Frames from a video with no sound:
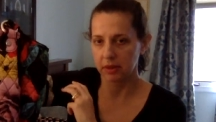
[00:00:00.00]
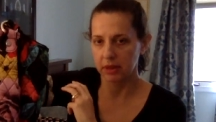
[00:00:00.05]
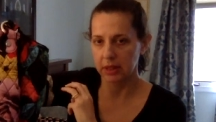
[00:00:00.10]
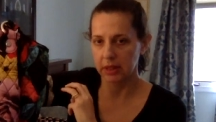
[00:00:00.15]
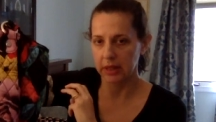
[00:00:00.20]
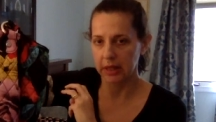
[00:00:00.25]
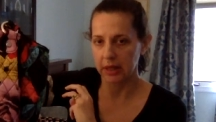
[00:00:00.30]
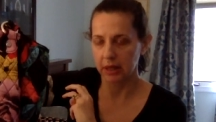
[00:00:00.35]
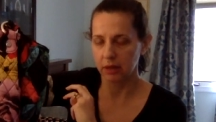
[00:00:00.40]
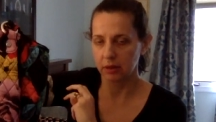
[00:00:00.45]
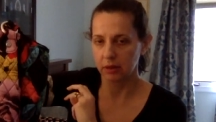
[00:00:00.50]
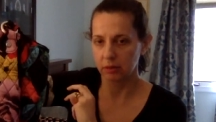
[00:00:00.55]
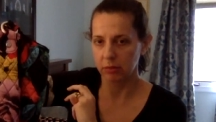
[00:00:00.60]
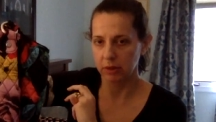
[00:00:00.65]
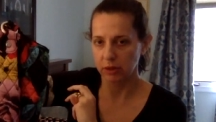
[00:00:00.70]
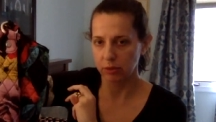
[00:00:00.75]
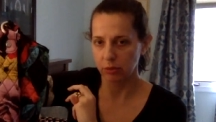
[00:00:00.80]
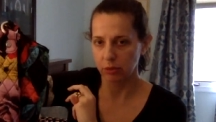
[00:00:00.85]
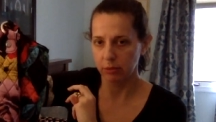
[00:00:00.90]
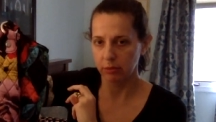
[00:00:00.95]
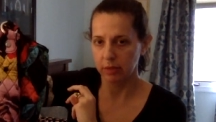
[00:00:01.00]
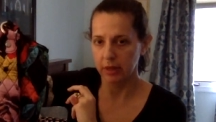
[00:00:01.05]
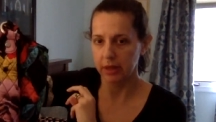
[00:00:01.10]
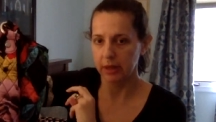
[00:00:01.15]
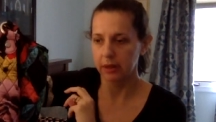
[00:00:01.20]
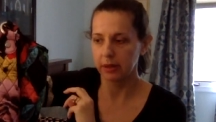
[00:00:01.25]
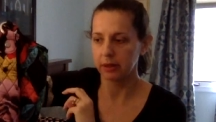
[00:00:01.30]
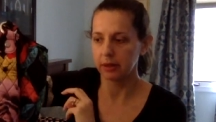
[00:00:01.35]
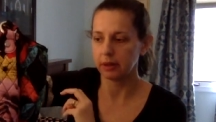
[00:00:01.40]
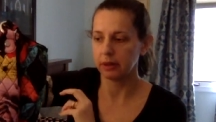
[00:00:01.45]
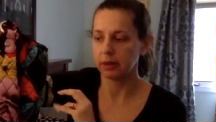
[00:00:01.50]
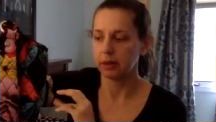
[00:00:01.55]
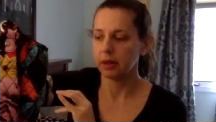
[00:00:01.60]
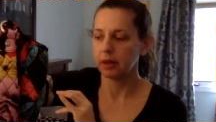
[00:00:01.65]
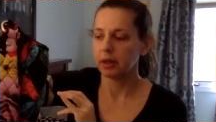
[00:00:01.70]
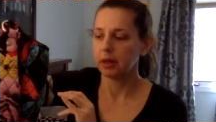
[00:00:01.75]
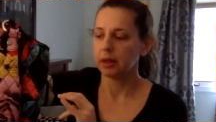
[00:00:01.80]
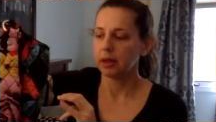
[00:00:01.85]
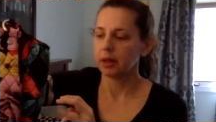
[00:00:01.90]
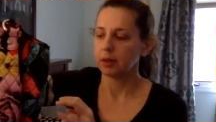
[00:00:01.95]
Glenna look much more modern.
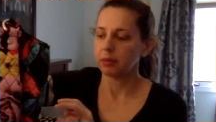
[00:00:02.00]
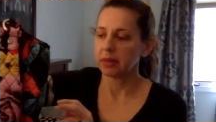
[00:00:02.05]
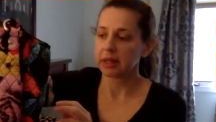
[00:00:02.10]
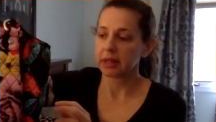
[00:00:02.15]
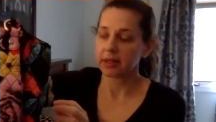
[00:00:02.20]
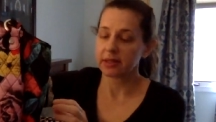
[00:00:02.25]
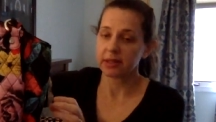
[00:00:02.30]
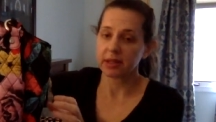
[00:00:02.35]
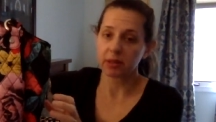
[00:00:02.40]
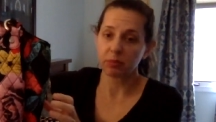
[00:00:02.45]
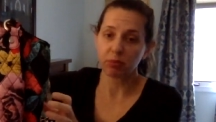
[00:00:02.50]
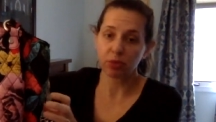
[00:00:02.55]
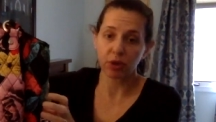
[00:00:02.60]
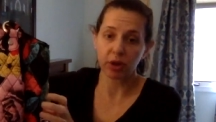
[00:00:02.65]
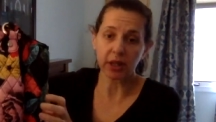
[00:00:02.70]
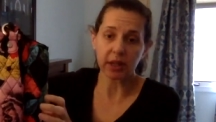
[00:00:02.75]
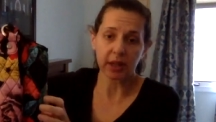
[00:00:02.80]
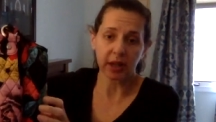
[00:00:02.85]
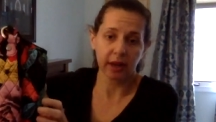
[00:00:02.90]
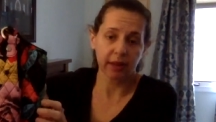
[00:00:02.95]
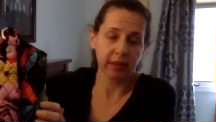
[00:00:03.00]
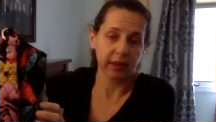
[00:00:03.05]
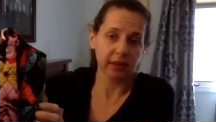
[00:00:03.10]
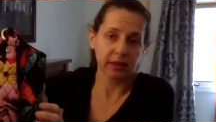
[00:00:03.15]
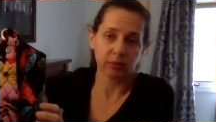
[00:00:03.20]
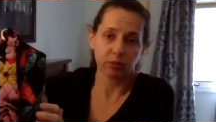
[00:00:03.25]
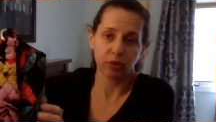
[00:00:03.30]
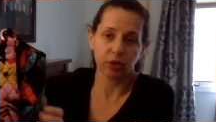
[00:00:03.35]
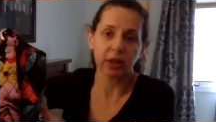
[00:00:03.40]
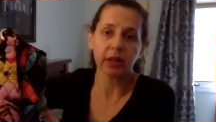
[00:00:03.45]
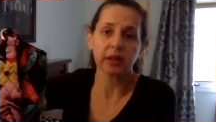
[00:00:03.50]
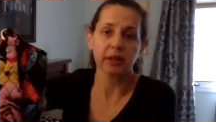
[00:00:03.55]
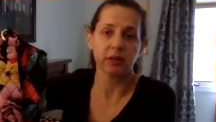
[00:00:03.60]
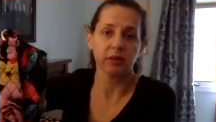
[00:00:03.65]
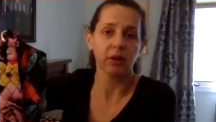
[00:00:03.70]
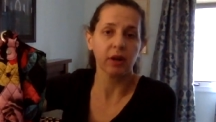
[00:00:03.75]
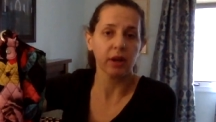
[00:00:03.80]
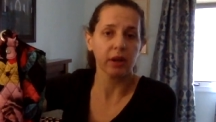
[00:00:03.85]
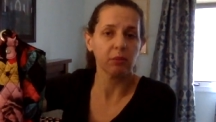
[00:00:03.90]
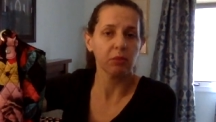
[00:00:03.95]
Because this print, I think this print is
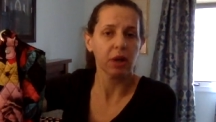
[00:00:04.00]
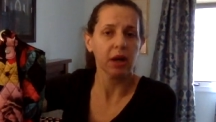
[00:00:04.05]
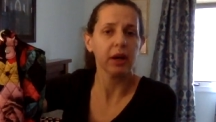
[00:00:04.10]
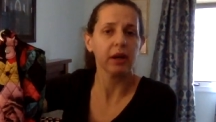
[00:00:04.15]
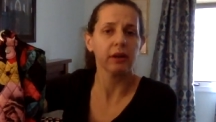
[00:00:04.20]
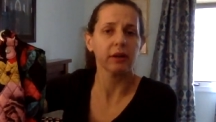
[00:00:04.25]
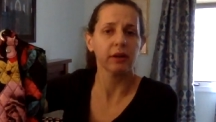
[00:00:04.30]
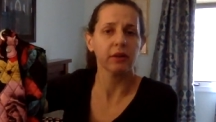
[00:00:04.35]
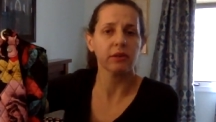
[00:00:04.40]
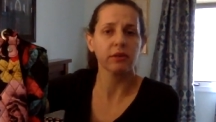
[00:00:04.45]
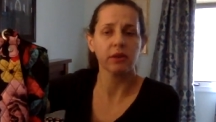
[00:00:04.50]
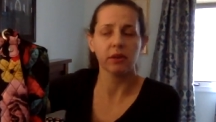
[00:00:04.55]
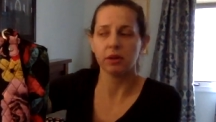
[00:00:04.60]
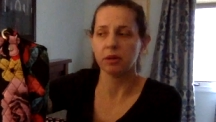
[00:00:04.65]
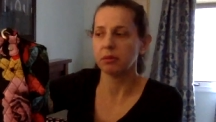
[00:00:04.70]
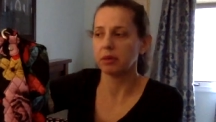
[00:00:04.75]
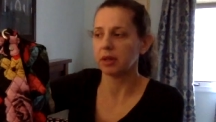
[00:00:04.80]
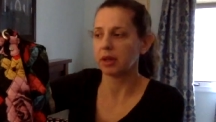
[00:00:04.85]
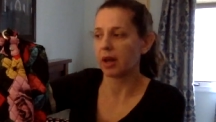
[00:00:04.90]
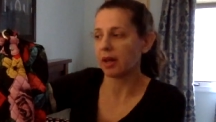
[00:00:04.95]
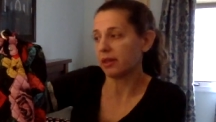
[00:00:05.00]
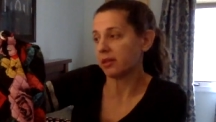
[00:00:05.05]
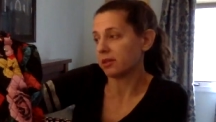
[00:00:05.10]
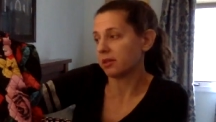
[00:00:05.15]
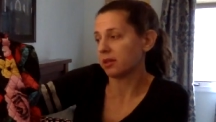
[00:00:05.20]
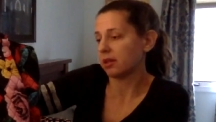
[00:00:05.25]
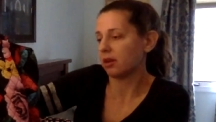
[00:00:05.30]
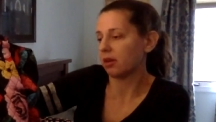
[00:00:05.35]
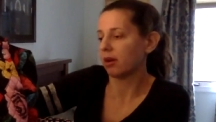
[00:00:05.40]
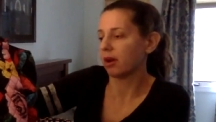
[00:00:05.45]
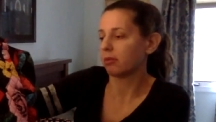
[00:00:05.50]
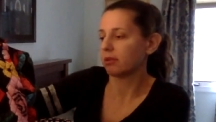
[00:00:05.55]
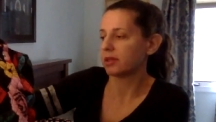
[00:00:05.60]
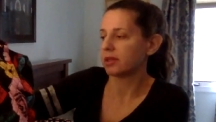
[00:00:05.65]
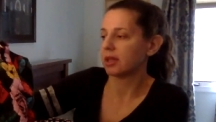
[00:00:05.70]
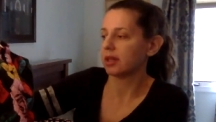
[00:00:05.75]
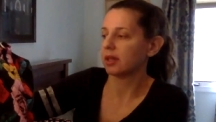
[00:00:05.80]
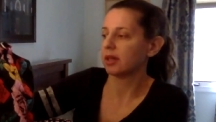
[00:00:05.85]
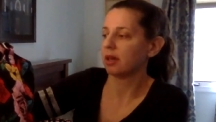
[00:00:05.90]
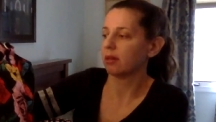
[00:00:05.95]
very modern. So I was
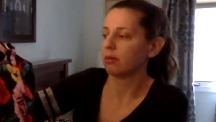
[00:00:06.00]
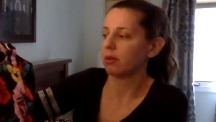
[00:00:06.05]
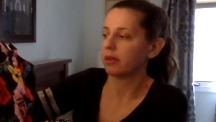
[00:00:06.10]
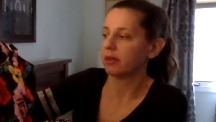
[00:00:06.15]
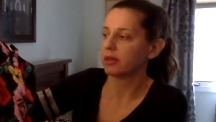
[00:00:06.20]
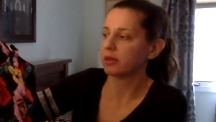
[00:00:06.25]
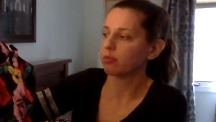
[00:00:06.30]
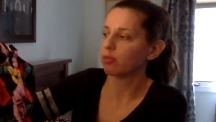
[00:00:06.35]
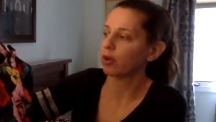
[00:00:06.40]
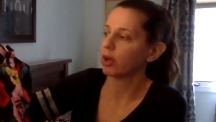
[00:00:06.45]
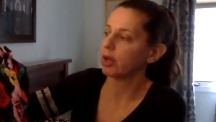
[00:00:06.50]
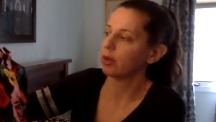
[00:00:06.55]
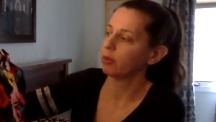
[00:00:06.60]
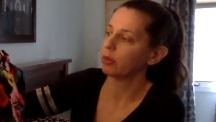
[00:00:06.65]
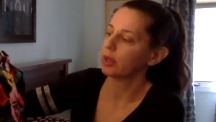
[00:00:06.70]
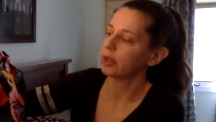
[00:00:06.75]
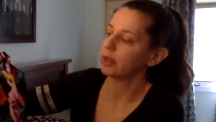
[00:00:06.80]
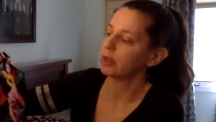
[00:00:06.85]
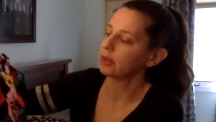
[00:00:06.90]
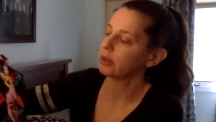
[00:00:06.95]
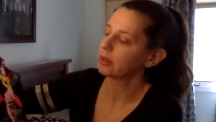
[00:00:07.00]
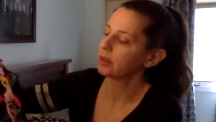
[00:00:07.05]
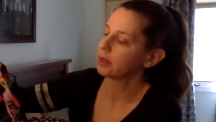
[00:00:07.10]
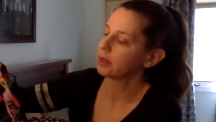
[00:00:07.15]
thinking, well, this print will